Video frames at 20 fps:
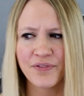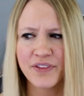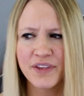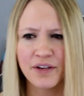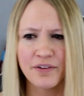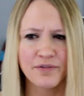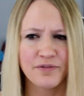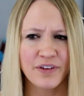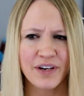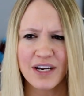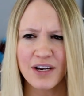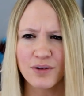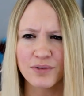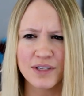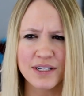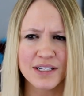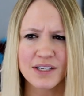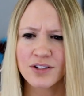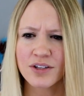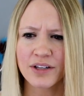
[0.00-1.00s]
the video
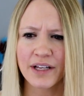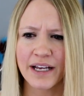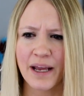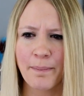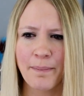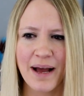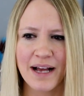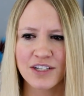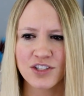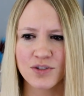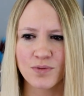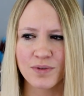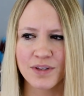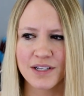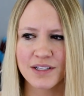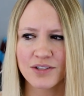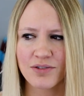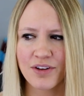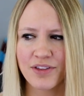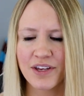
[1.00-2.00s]
doesn't look like it matches with
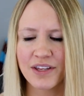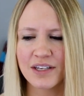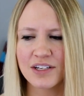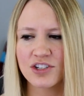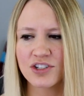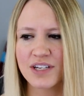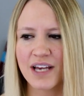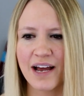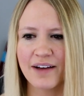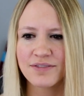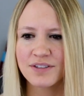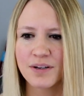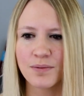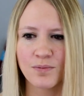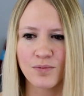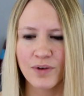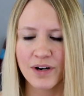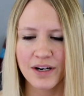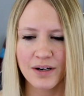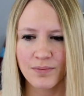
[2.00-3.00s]
it, so I think they just have
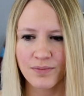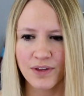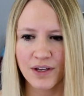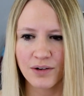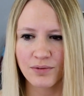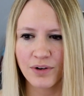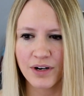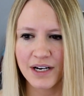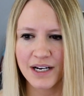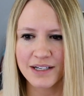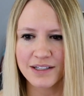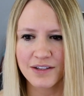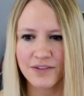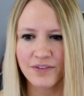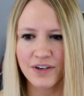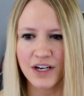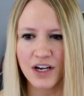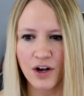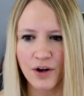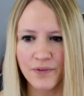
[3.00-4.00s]
some random thing running as the
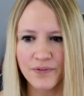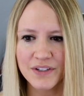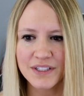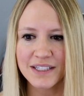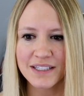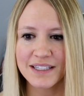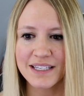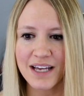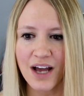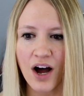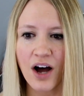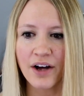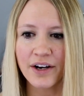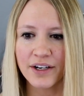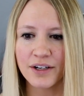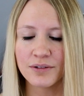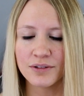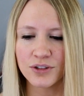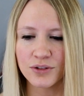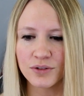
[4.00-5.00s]
video, and this is the
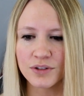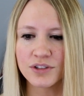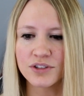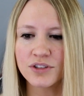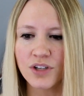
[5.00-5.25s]
audio to it.